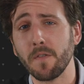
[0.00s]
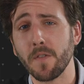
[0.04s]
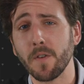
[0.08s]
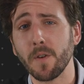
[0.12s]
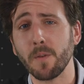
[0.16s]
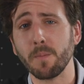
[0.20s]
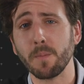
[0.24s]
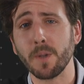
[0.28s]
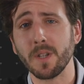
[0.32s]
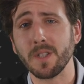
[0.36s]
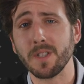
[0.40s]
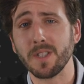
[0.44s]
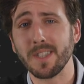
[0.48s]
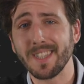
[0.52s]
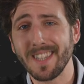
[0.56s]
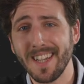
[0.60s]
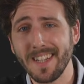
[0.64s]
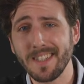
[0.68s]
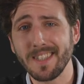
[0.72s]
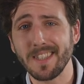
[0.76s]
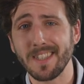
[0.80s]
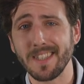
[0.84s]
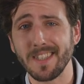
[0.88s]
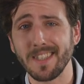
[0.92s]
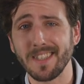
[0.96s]
firm
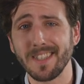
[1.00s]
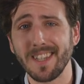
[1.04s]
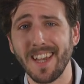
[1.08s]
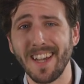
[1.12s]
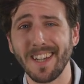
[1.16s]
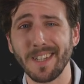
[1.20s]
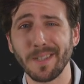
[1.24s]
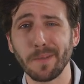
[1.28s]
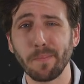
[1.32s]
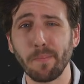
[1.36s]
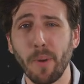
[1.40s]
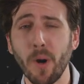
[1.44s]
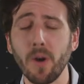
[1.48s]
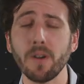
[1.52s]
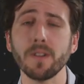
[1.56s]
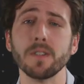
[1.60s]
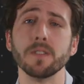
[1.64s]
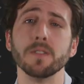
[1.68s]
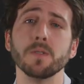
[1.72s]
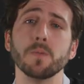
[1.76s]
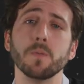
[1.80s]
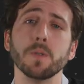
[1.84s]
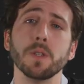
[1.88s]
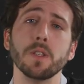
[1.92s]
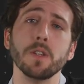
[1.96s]
CoinTelegraph has
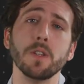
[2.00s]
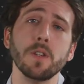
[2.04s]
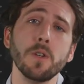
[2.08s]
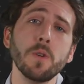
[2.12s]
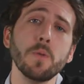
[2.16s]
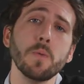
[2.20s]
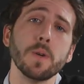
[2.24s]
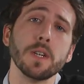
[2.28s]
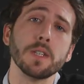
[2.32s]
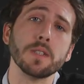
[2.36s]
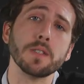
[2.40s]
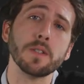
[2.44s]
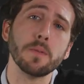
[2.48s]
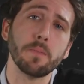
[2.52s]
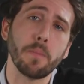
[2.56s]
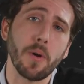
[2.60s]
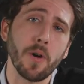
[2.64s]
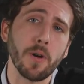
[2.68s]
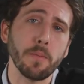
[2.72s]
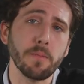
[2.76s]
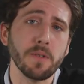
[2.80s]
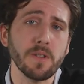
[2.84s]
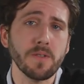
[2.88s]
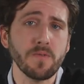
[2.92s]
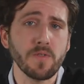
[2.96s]
partnered with the US
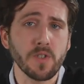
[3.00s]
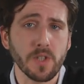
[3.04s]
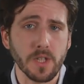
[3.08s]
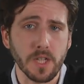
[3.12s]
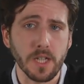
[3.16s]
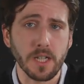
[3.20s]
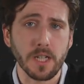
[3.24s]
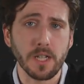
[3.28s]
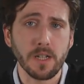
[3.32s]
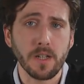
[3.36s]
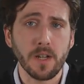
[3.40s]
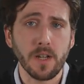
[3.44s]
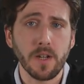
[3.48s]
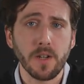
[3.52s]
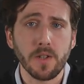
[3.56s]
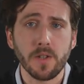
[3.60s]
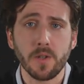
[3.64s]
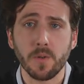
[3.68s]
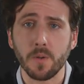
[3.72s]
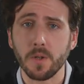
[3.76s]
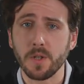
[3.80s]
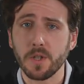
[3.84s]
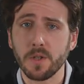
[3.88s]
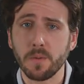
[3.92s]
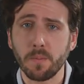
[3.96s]
Department of State
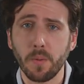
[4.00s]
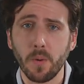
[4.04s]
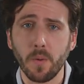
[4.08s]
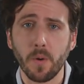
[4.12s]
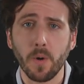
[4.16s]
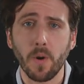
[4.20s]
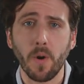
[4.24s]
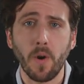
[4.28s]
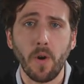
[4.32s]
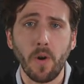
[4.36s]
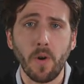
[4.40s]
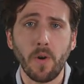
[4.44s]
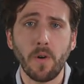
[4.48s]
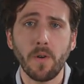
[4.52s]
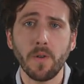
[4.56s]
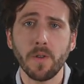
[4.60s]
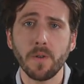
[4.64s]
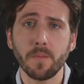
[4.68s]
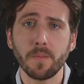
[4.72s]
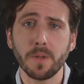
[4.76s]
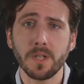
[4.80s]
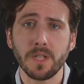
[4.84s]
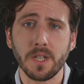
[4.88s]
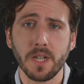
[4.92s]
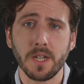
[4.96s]
to explore all
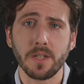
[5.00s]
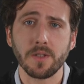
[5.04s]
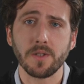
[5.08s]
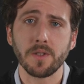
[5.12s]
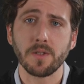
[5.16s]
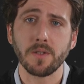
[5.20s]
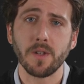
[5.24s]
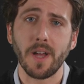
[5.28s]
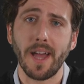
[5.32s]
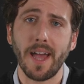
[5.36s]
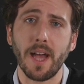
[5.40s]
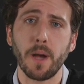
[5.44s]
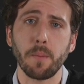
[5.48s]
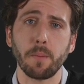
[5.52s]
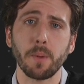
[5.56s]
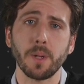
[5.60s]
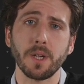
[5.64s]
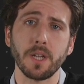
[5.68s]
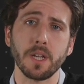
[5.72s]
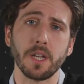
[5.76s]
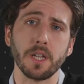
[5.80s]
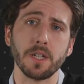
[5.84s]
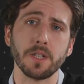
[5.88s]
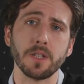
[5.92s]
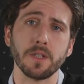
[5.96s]
the potential
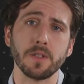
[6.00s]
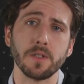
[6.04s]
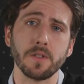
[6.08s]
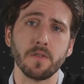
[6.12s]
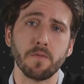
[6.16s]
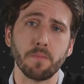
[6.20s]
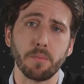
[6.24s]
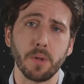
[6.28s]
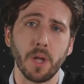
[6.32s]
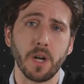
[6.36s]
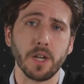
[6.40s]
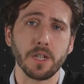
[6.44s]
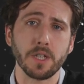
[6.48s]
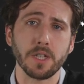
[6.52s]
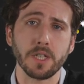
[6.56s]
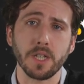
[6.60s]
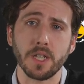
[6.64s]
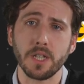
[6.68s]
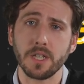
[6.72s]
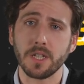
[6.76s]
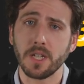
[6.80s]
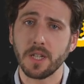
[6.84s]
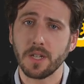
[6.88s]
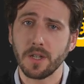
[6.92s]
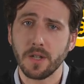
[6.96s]
applications of
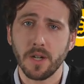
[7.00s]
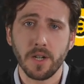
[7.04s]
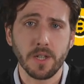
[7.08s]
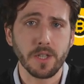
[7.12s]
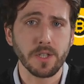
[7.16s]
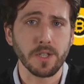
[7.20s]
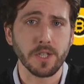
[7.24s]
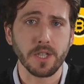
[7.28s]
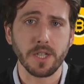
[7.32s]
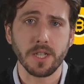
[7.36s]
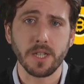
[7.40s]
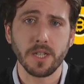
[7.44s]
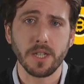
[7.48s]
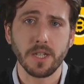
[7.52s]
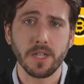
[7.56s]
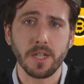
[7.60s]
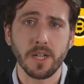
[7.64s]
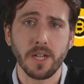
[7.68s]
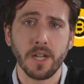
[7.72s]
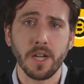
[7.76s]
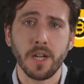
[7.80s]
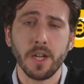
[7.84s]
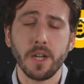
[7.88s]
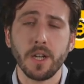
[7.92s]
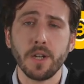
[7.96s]
blockchain technology.
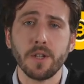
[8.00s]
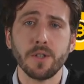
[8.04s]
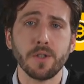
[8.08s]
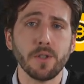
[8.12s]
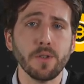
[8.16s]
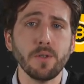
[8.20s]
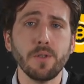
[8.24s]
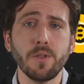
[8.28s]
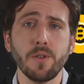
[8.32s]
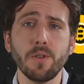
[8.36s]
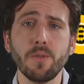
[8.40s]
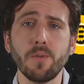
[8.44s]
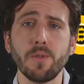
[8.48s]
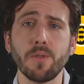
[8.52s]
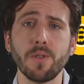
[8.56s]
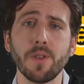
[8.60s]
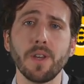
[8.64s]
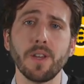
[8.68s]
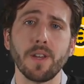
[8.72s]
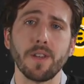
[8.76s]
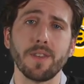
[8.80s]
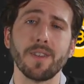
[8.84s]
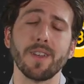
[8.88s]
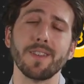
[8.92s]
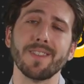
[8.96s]
Do you
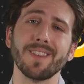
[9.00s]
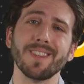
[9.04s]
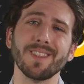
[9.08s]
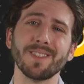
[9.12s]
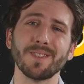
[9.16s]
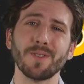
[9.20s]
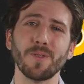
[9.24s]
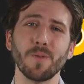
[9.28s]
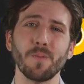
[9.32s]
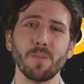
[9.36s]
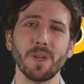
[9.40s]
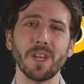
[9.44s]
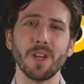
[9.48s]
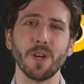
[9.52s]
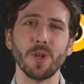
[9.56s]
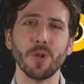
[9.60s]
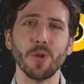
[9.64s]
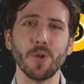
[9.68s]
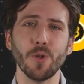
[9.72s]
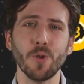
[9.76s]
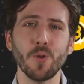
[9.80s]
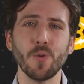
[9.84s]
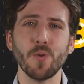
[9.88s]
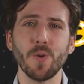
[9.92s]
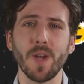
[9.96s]
think that this could be a
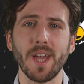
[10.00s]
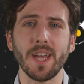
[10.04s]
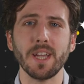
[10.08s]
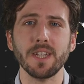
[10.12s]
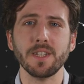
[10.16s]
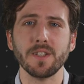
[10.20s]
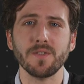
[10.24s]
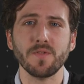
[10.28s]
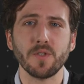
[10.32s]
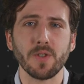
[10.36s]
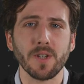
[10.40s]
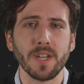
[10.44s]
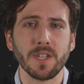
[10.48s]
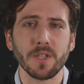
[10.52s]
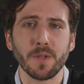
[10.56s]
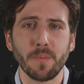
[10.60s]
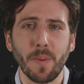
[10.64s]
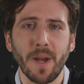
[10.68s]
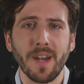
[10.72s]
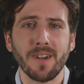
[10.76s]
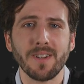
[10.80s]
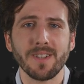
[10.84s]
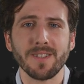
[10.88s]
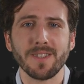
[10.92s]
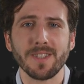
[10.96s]
new age of
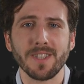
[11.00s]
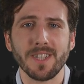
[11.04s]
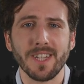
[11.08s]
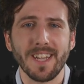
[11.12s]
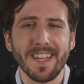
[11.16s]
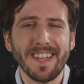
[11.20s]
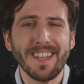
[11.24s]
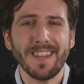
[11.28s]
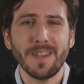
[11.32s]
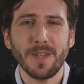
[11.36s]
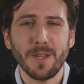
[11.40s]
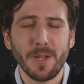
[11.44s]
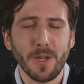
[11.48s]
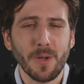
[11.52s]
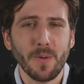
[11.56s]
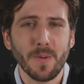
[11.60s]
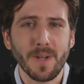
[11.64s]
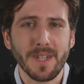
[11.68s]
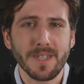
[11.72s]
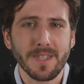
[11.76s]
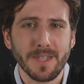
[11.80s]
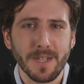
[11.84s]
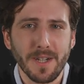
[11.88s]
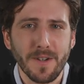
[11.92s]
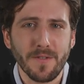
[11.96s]
transparency in the
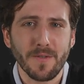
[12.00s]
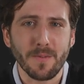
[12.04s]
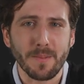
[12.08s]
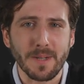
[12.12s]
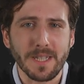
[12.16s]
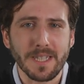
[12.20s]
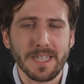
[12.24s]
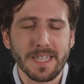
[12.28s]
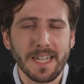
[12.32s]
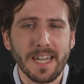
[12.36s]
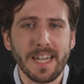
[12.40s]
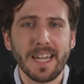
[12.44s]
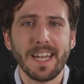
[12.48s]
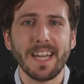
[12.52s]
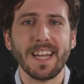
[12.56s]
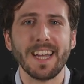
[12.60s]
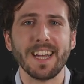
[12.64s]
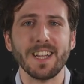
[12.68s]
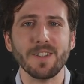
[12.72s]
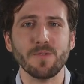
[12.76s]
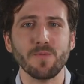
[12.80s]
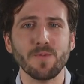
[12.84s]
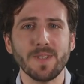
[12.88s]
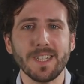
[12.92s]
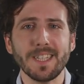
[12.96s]
US government?
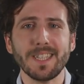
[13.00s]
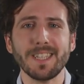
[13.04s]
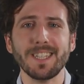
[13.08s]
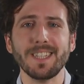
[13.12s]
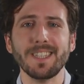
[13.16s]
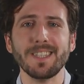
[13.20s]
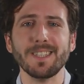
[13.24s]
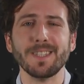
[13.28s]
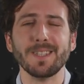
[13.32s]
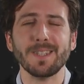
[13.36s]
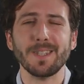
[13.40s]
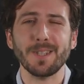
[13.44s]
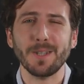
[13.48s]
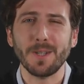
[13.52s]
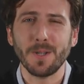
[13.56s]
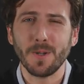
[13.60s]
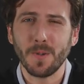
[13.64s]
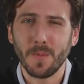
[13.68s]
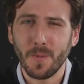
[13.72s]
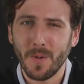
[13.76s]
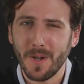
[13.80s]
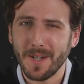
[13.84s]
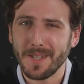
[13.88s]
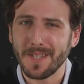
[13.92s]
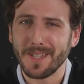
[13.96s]
And really, do you
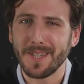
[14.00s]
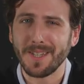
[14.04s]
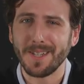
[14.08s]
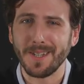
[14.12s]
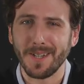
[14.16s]
want to